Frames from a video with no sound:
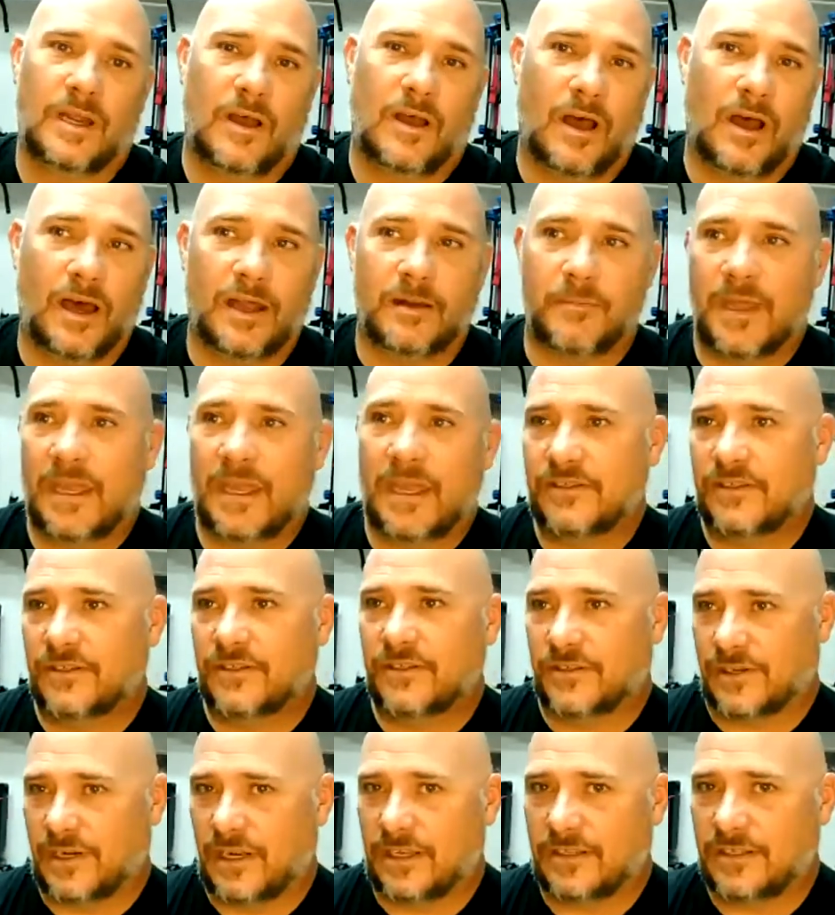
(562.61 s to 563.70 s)
automations
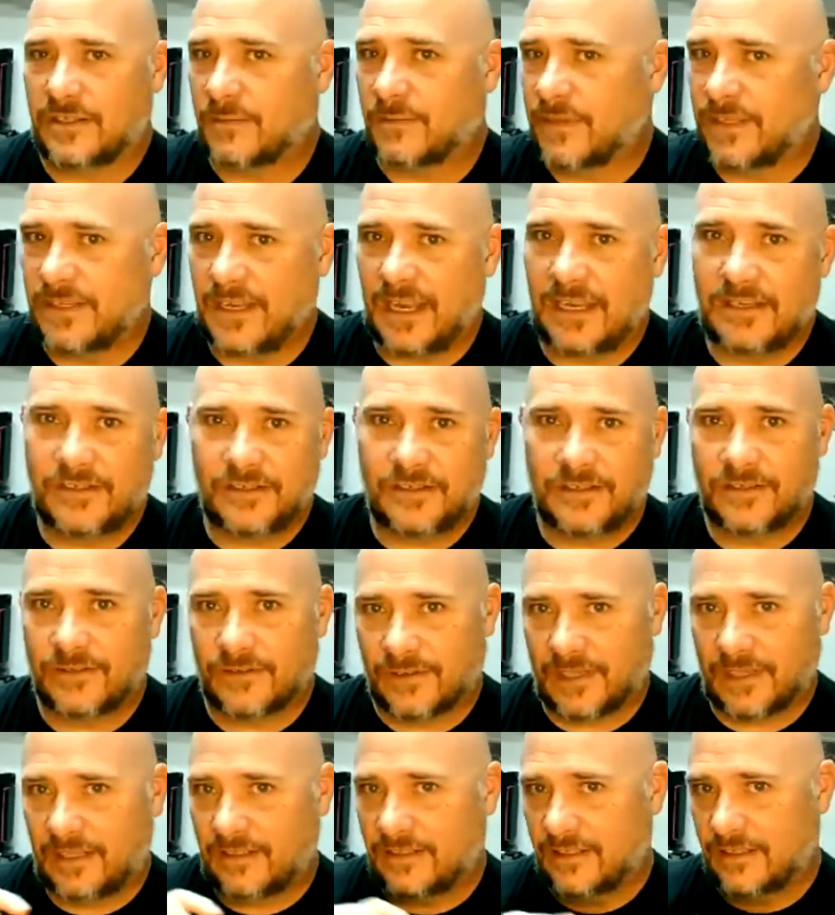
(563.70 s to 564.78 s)
or customizations or
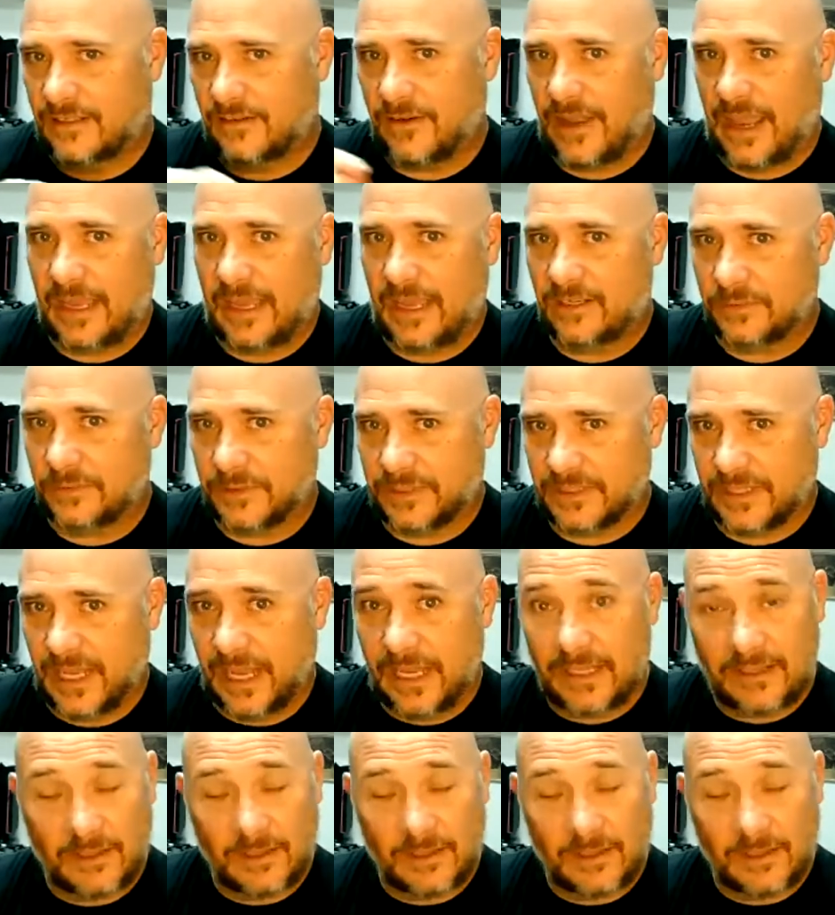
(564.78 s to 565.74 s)
things that you add to a site,